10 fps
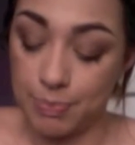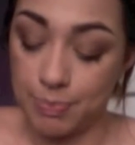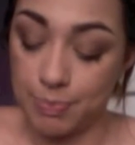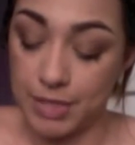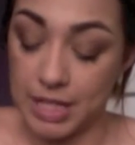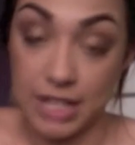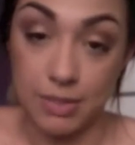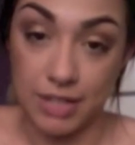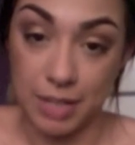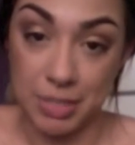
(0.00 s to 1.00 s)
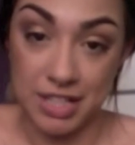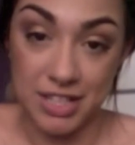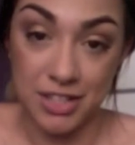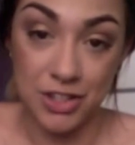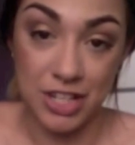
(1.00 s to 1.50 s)
But I don't want to get plastic
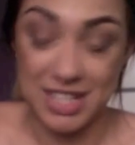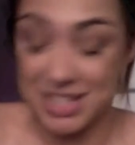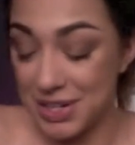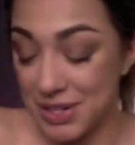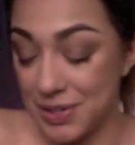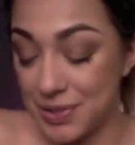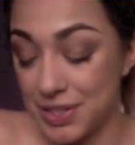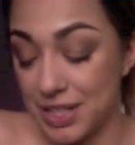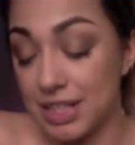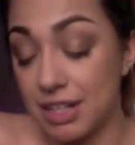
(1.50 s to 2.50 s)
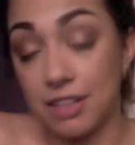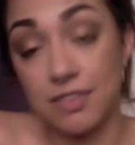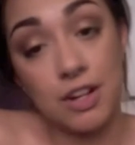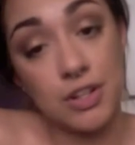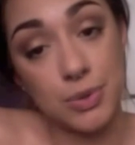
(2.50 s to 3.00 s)
surgery, so the art of
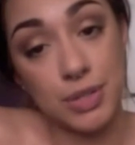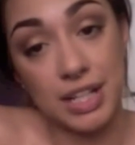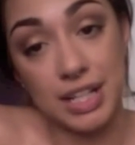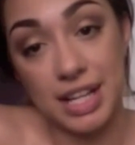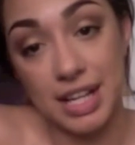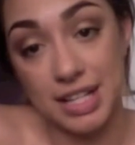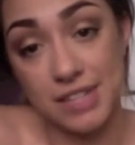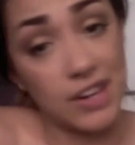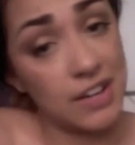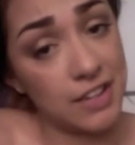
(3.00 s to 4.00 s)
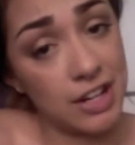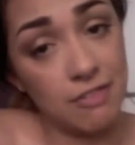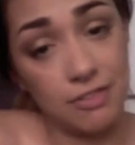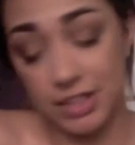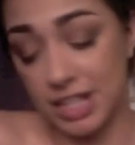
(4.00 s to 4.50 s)
contouring is very, very
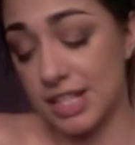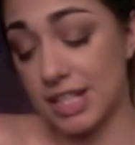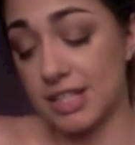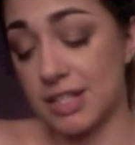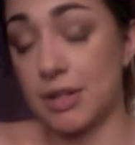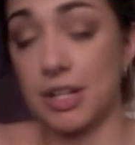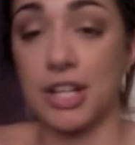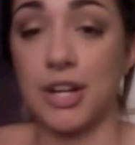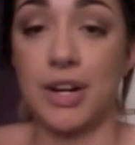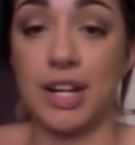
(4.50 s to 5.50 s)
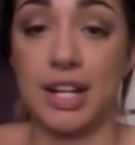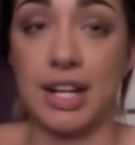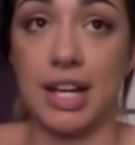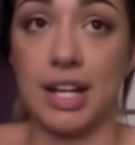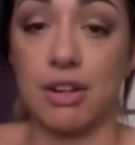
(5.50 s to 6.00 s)
helpful in that sense. So I'm going to go ahead
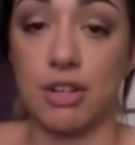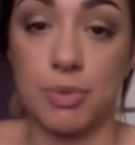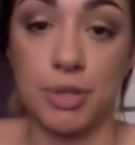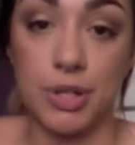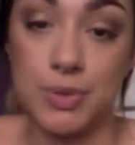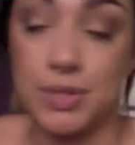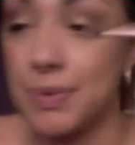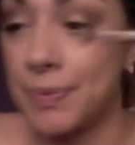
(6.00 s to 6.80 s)
and contour her nose.